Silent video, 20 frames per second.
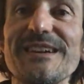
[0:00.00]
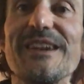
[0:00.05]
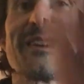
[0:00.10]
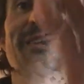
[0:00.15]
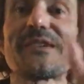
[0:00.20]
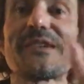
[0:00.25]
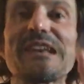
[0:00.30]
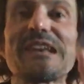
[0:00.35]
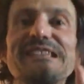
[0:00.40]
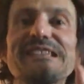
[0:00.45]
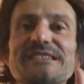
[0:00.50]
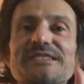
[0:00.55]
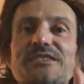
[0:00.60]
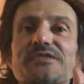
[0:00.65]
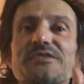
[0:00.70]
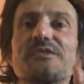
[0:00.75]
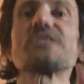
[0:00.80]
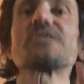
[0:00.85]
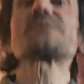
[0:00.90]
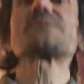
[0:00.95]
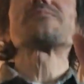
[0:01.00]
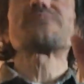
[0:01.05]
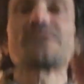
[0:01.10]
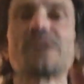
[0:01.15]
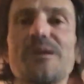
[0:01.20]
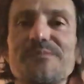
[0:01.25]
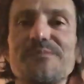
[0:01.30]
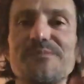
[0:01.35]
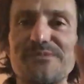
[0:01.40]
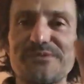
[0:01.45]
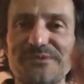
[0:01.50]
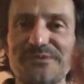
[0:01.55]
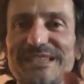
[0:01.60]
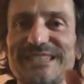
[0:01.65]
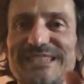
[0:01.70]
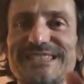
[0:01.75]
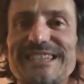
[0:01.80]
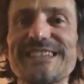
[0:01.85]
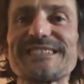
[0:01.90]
releasing the clutch, restarting the